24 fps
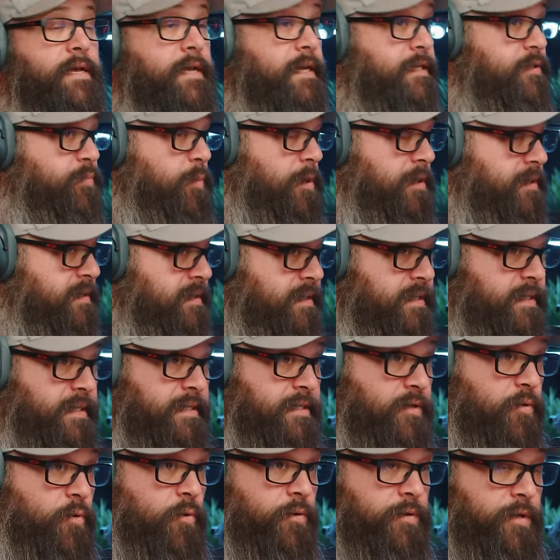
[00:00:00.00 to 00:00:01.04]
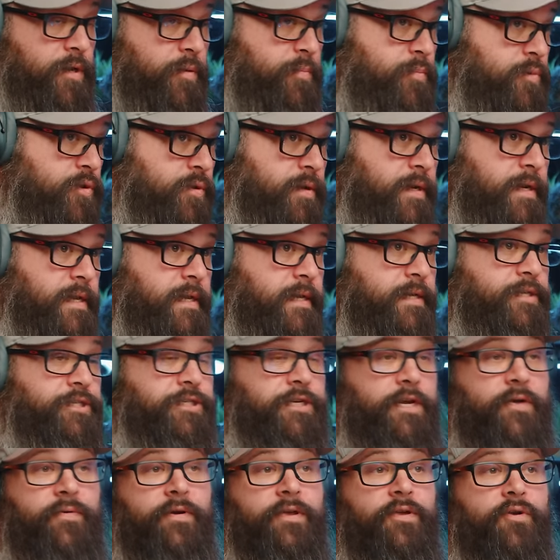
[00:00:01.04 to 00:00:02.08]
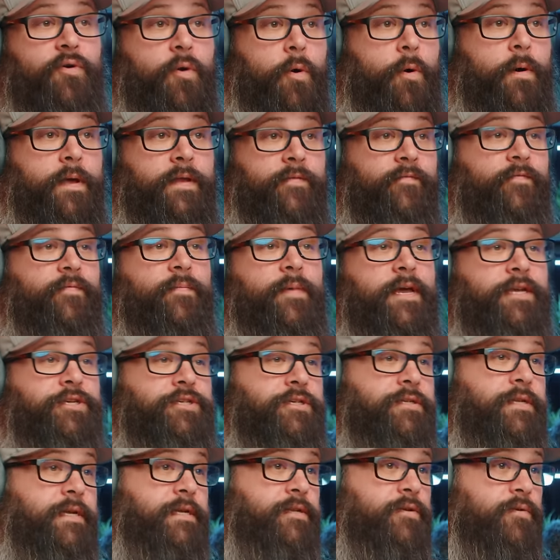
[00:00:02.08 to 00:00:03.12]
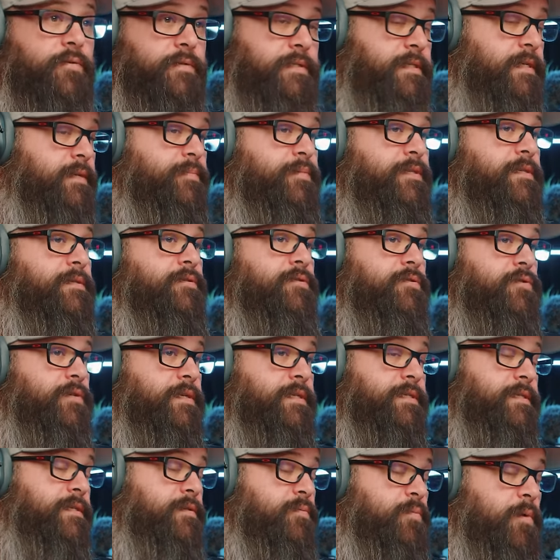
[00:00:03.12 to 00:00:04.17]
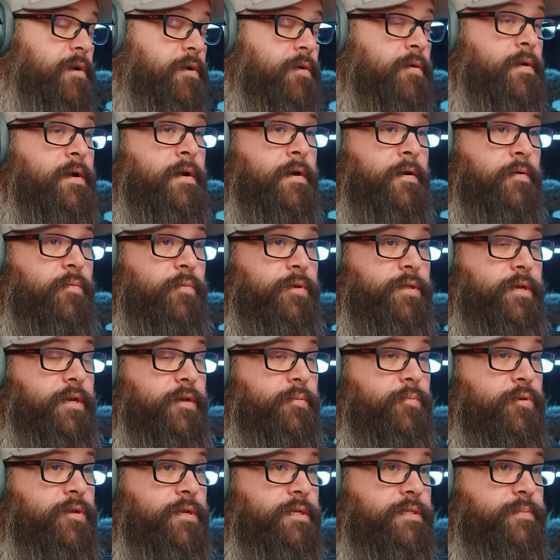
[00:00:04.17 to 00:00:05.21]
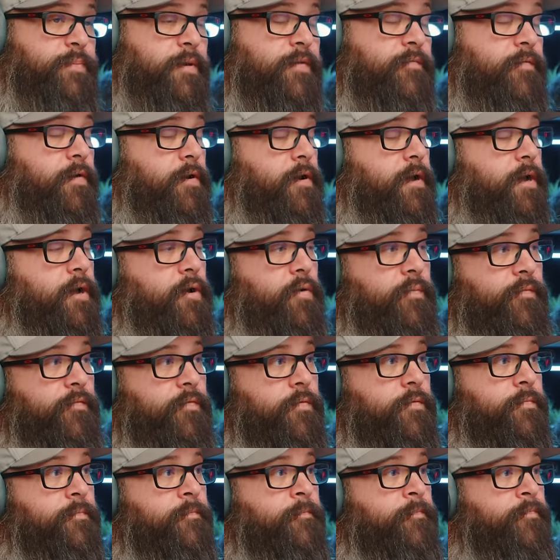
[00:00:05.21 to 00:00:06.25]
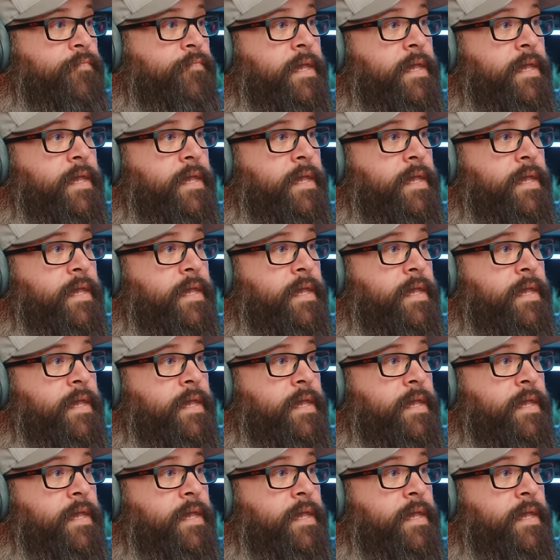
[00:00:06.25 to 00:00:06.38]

as well as Discord community, sharing your information and your tips and tricks as well with the community has been very helpful.